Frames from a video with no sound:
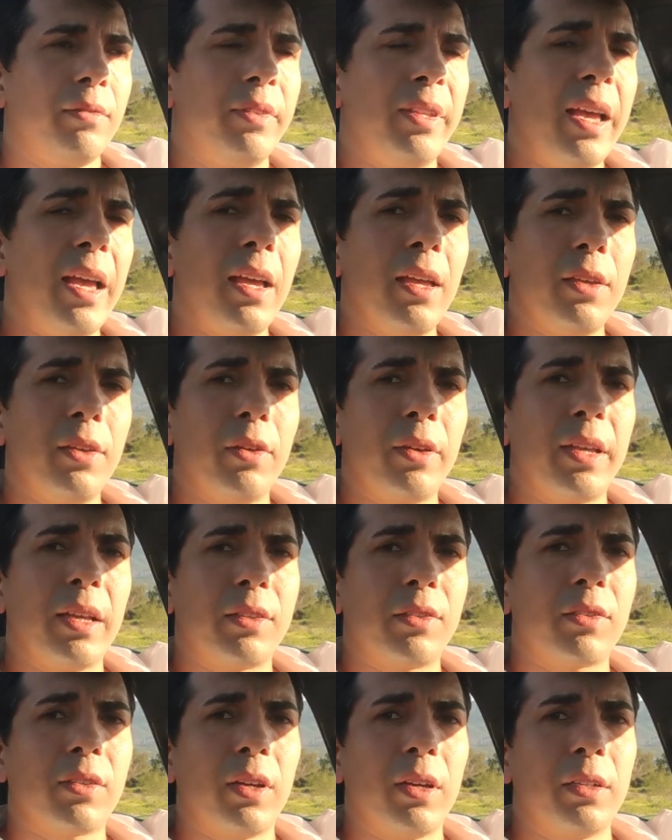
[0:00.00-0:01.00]
day you
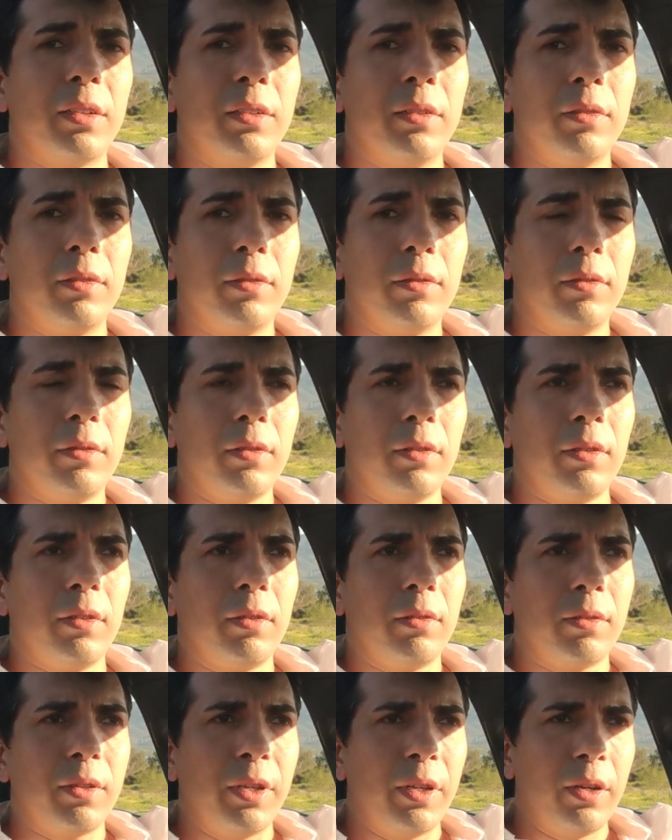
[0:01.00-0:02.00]
get sun.
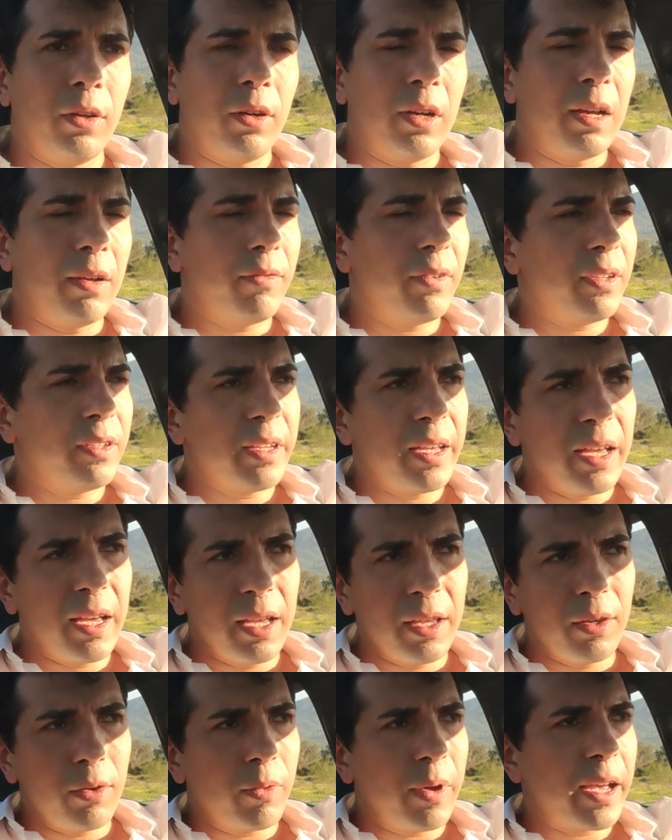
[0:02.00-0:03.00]
You know, every
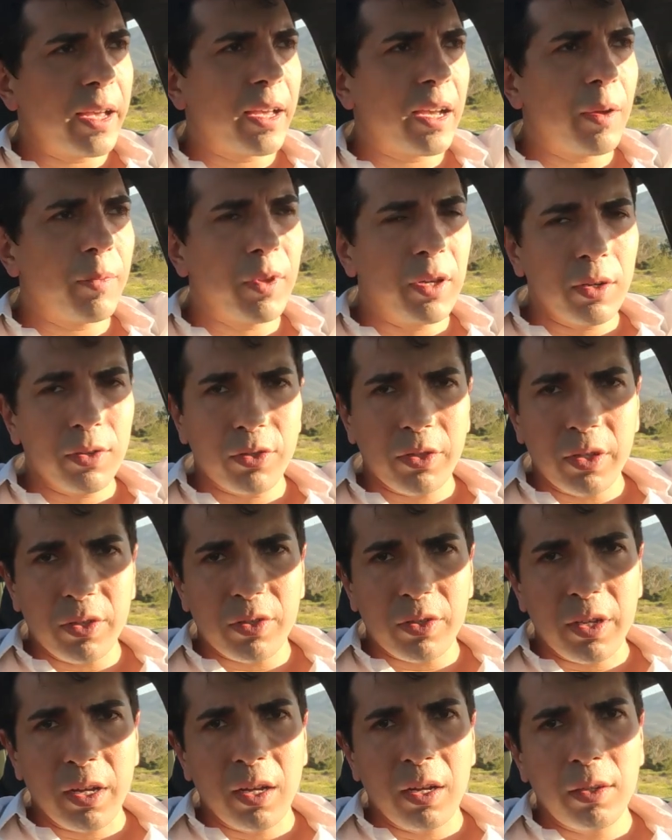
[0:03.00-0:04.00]
day you wake up, there's the
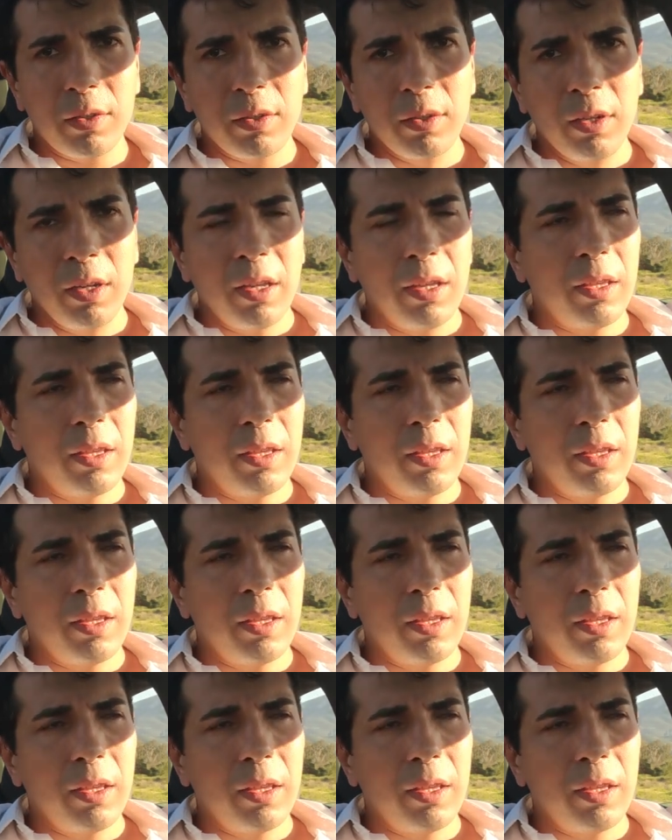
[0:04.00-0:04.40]
sun.